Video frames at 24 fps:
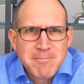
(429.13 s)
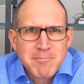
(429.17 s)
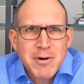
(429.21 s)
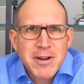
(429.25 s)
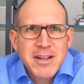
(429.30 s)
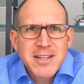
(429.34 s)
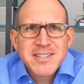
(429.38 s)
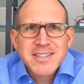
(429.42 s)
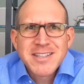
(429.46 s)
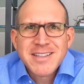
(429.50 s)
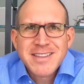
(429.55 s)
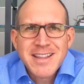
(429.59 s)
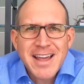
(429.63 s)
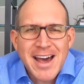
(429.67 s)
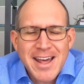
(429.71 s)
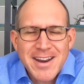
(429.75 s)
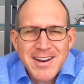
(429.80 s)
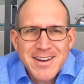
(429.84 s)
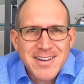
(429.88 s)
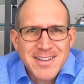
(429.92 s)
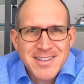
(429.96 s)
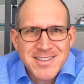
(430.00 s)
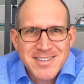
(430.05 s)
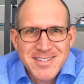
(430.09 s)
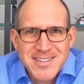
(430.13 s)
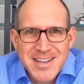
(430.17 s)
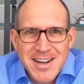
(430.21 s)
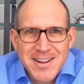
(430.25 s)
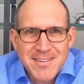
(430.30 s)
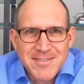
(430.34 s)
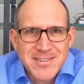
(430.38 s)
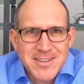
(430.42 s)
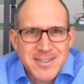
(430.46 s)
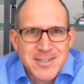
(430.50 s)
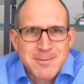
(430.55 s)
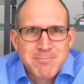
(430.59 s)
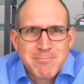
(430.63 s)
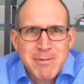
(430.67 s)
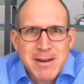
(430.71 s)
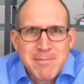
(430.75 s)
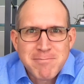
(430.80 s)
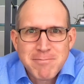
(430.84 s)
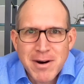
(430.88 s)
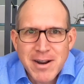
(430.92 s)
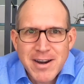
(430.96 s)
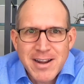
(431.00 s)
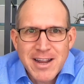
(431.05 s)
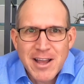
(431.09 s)
but it's not an incentive to
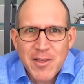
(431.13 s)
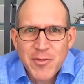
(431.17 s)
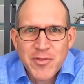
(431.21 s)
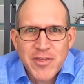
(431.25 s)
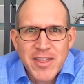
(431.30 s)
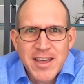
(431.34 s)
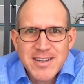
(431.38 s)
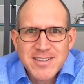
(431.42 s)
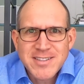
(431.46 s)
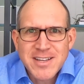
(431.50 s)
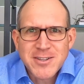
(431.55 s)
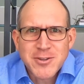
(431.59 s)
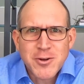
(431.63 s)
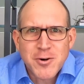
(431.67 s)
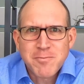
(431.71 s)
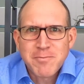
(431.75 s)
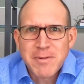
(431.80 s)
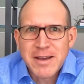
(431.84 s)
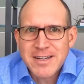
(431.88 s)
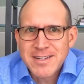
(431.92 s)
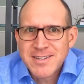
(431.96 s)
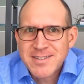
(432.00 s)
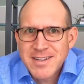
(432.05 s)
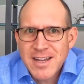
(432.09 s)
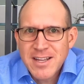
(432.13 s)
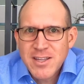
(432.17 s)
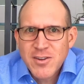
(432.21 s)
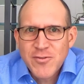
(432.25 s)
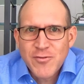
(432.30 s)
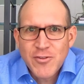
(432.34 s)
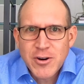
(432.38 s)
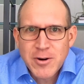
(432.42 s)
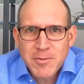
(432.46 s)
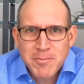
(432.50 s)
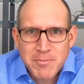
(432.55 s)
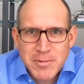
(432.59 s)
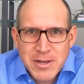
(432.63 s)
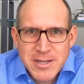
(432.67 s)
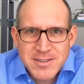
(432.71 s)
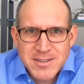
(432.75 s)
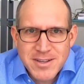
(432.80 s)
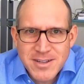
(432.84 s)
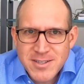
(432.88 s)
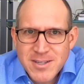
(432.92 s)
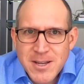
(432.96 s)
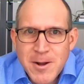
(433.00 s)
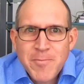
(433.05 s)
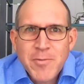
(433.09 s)
spend money on things that don't make sense for your
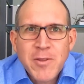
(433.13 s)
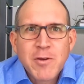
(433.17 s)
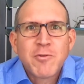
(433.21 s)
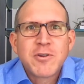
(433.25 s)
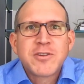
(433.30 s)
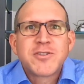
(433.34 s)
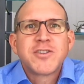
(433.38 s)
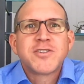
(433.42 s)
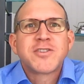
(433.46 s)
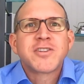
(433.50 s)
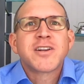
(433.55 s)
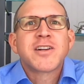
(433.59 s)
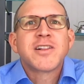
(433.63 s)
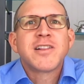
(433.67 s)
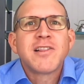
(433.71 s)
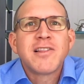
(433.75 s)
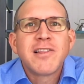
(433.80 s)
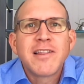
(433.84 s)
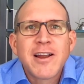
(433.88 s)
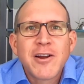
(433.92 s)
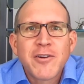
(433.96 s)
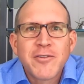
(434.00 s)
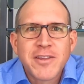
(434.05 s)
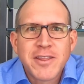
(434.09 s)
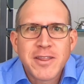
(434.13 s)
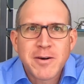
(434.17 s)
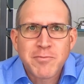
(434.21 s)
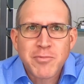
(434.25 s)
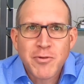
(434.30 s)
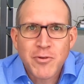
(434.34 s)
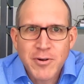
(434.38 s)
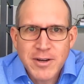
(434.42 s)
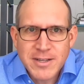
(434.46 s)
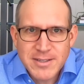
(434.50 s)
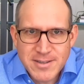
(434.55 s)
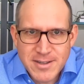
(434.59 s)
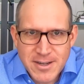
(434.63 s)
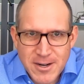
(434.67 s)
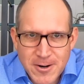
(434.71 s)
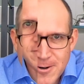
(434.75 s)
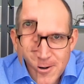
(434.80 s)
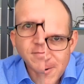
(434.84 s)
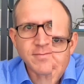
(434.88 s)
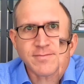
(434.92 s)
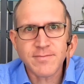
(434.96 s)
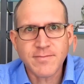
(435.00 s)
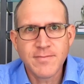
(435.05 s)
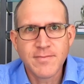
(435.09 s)
business, which is clearly the point here.